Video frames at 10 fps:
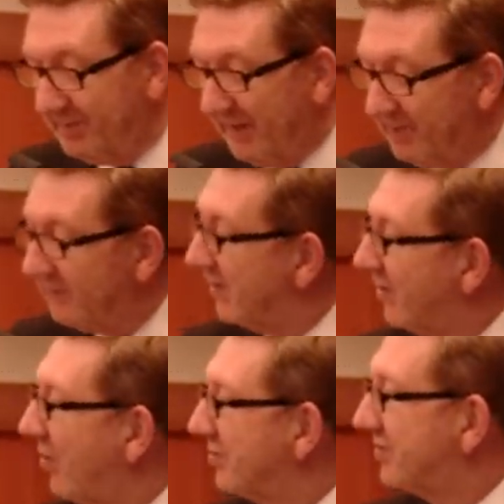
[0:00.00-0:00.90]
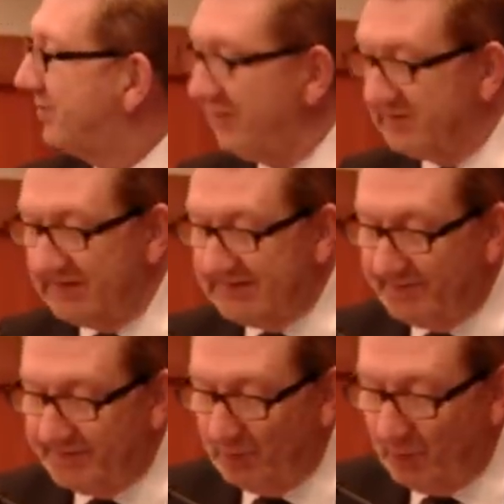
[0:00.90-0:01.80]
People can contribute in
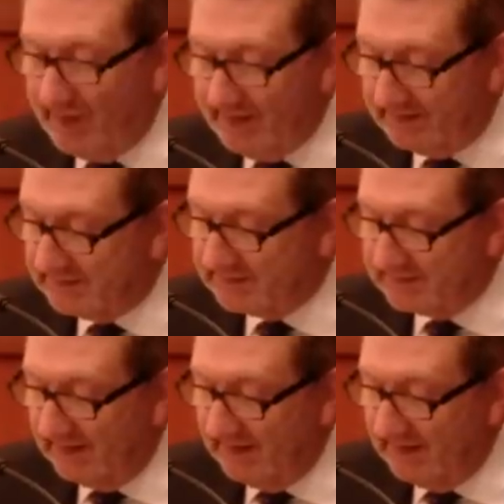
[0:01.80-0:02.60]
different ways.